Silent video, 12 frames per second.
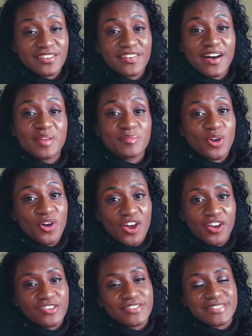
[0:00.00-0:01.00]
I'm your
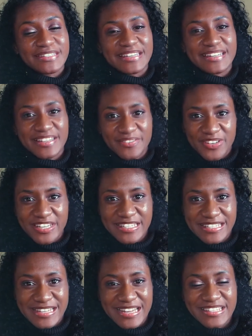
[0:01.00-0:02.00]
host Olivia De
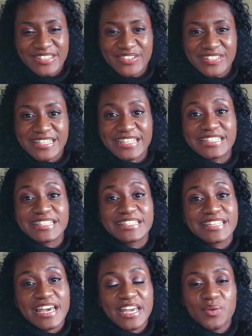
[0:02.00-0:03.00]
Santos and
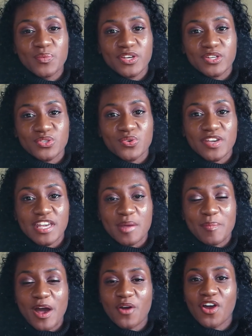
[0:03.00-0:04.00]
today we are talking
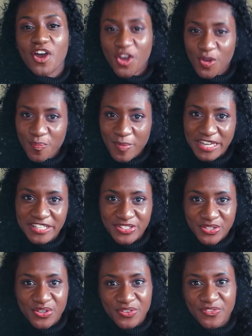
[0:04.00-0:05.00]
about homemade
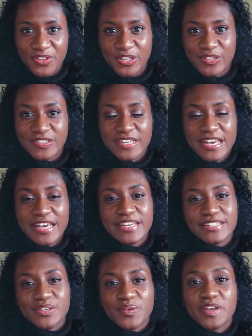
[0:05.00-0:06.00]
dog food.
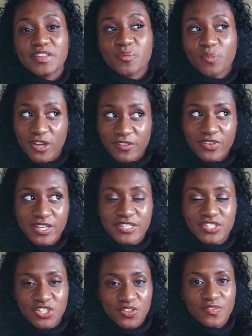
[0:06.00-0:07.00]
So in the previous
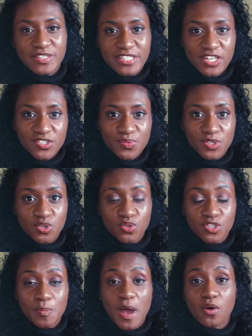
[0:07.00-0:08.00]
two videos we talked
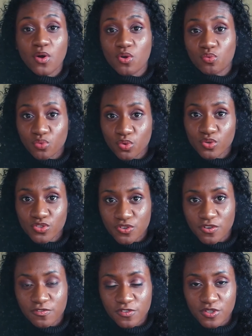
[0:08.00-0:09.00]
about a raw dog
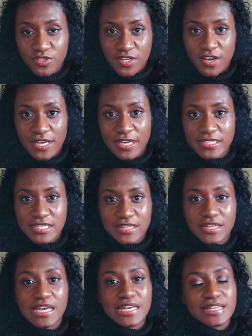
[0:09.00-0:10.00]
food diet and there
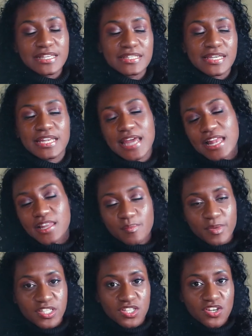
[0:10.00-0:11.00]
is an
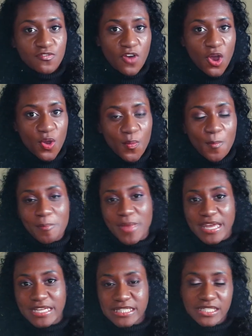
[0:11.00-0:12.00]
element of
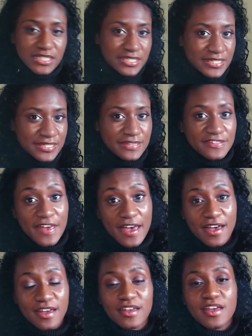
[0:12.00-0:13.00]
homemadeness there,
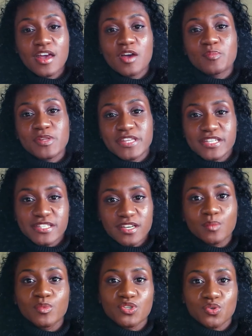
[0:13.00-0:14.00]
but this time we're
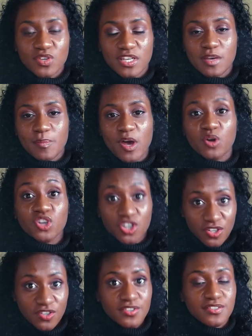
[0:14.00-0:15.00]
talking about
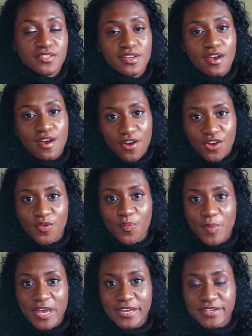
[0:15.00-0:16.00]
cooked
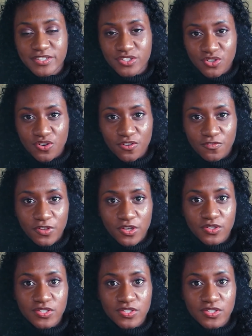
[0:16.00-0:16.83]
homemade dog food.